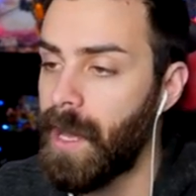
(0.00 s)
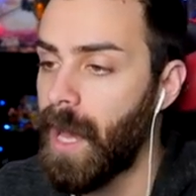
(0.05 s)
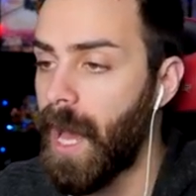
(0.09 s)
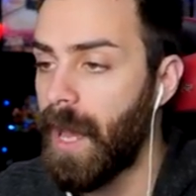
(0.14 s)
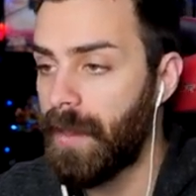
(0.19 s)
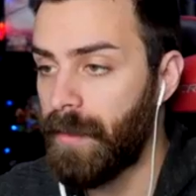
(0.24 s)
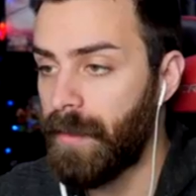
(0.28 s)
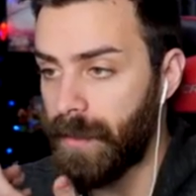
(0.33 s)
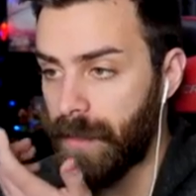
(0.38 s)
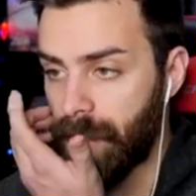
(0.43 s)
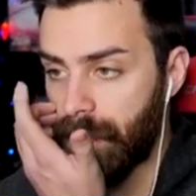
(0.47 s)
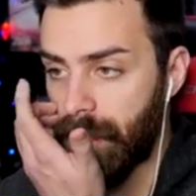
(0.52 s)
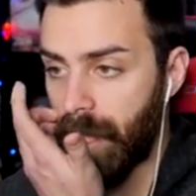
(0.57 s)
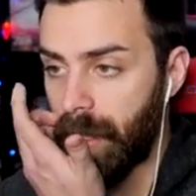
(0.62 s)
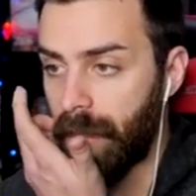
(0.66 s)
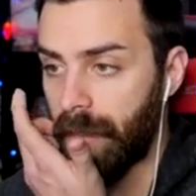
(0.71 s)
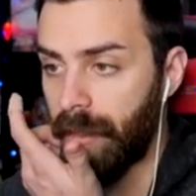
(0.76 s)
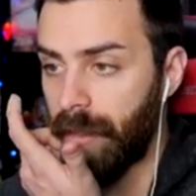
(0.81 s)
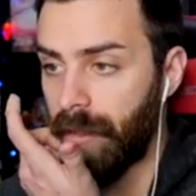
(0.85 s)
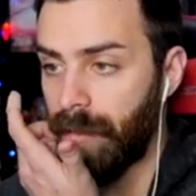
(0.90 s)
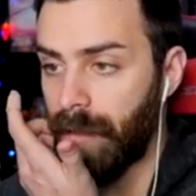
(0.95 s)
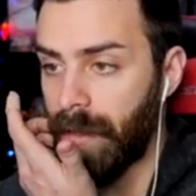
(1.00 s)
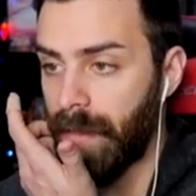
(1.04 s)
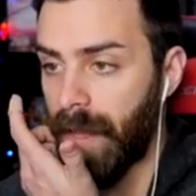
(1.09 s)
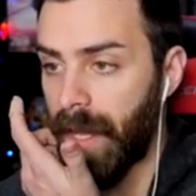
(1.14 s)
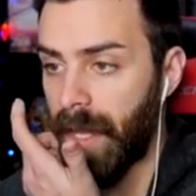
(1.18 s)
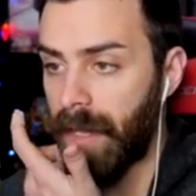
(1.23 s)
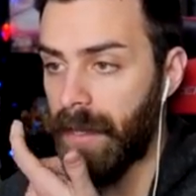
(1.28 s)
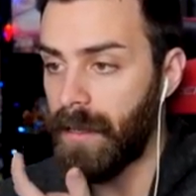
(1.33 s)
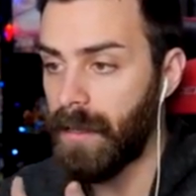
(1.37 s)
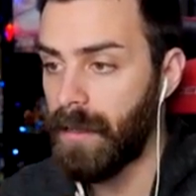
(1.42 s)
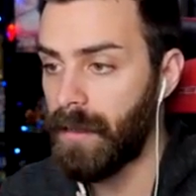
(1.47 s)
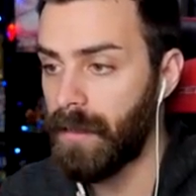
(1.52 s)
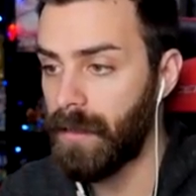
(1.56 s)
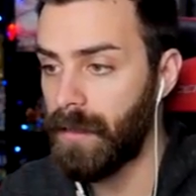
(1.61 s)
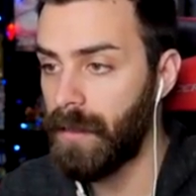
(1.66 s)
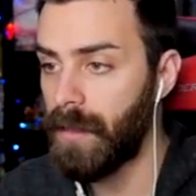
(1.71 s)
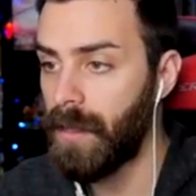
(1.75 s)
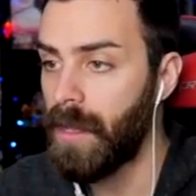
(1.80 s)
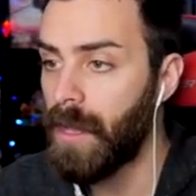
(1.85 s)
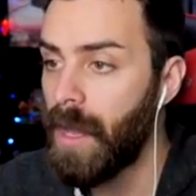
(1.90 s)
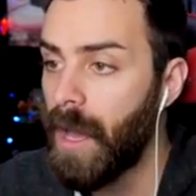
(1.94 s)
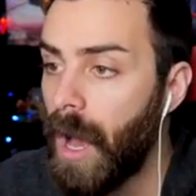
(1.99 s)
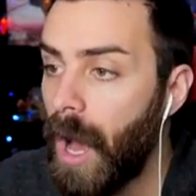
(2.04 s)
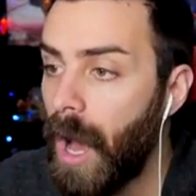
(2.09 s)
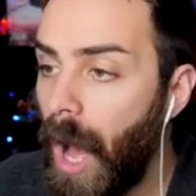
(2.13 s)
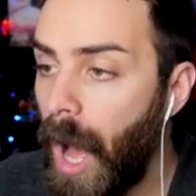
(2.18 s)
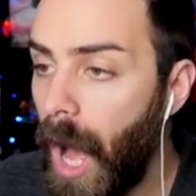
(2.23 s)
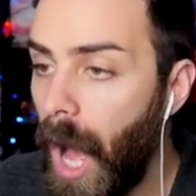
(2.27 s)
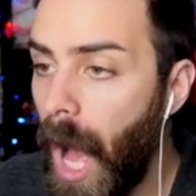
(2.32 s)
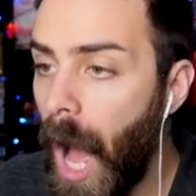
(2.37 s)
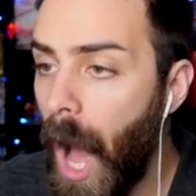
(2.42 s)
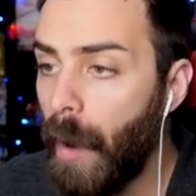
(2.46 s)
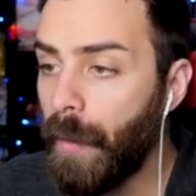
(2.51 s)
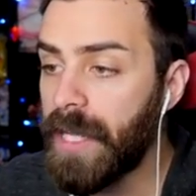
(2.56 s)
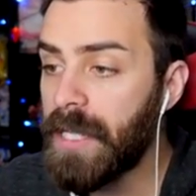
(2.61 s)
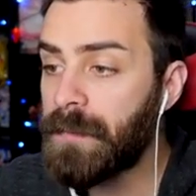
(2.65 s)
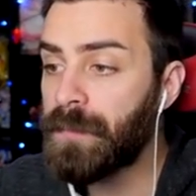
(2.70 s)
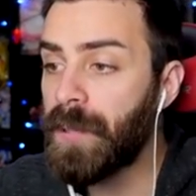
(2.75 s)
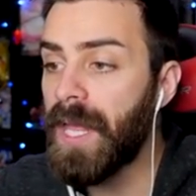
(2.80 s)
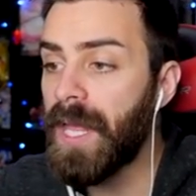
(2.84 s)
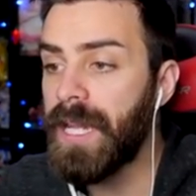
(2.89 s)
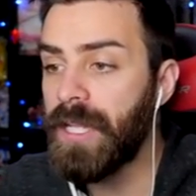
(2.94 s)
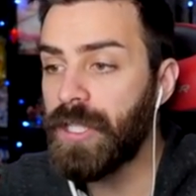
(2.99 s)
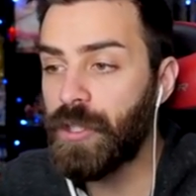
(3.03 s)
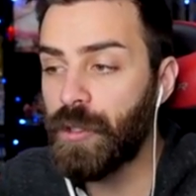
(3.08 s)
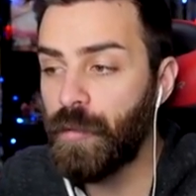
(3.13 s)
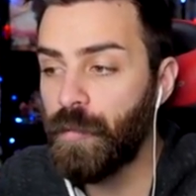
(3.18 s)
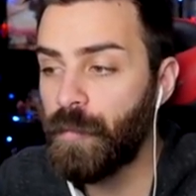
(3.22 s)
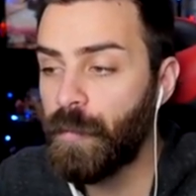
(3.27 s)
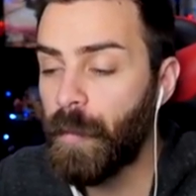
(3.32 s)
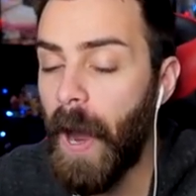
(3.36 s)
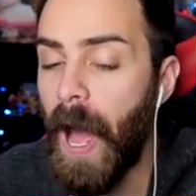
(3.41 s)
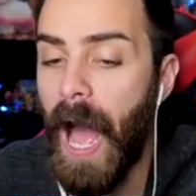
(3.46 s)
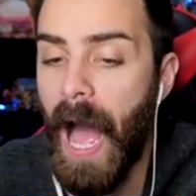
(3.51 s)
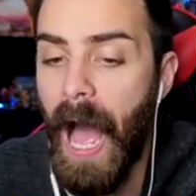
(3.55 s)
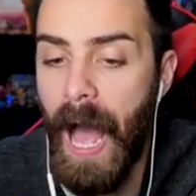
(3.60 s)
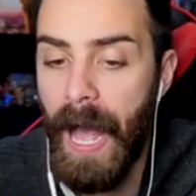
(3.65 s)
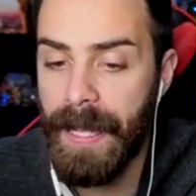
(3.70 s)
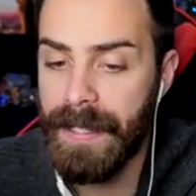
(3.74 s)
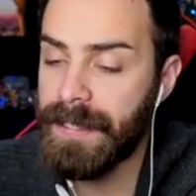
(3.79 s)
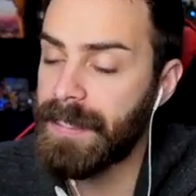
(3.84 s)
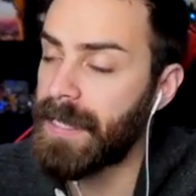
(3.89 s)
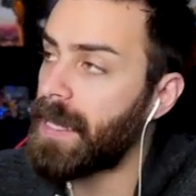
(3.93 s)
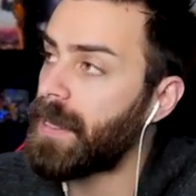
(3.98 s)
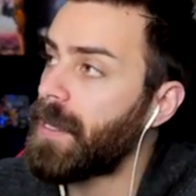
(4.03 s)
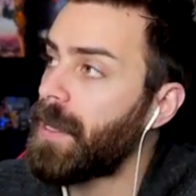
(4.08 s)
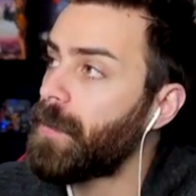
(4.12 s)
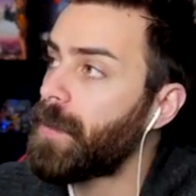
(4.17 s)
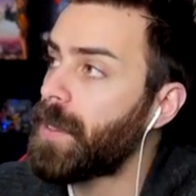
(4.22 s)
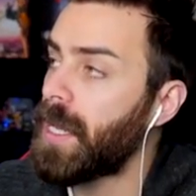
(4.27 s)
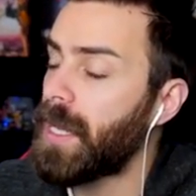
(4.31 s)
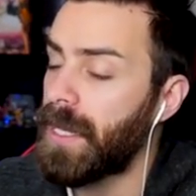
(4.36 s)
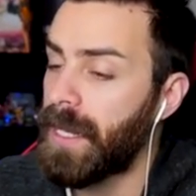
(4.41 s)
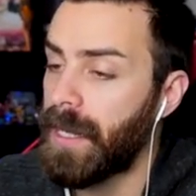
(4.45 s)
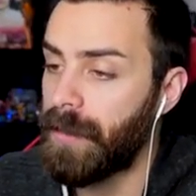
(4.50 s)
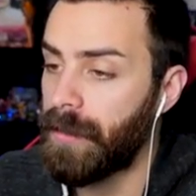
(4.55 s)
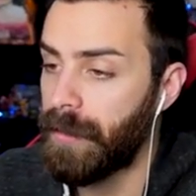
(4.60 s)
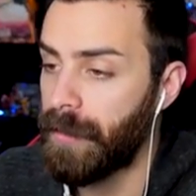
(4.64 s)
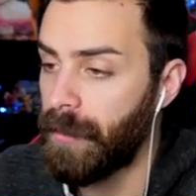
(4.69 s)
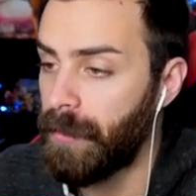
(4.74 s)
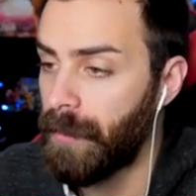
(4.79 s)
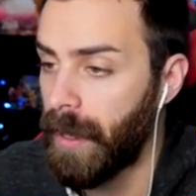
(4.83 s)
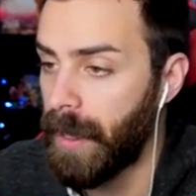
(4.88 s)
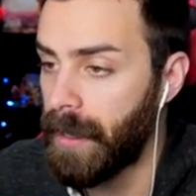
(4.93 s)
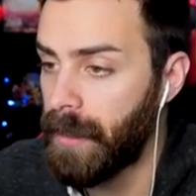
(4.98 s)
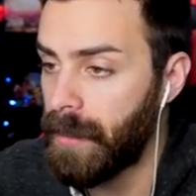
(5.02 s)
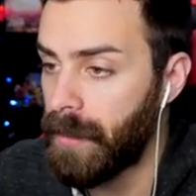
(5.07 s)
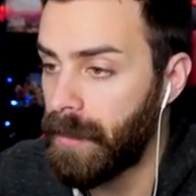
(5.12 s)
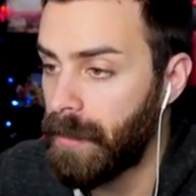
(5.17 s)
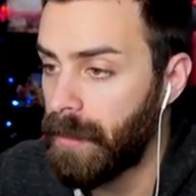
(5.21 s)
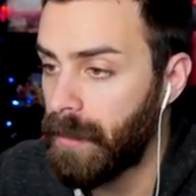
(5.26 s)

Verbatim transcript: I think we just got her a new one then. Oh, he's playing Jirox! I think we gotta get her a new one.